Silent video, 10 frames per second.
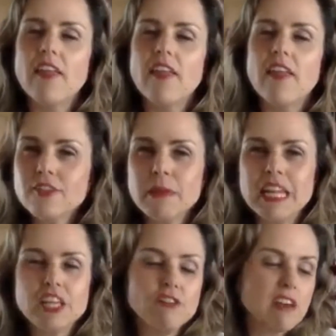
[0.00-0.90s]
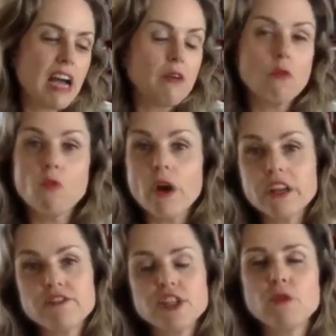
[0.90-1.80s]
And then at the meeting, you've got one
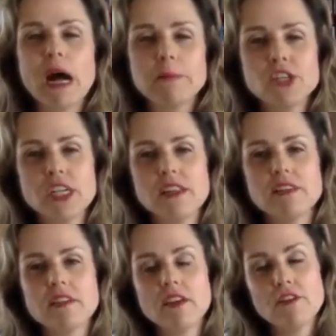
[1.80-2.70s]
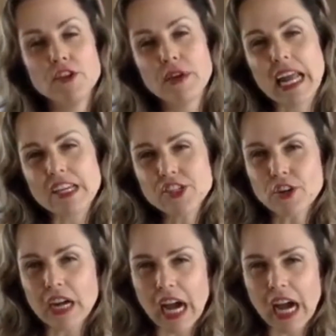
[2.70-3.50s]
of two options you can ask your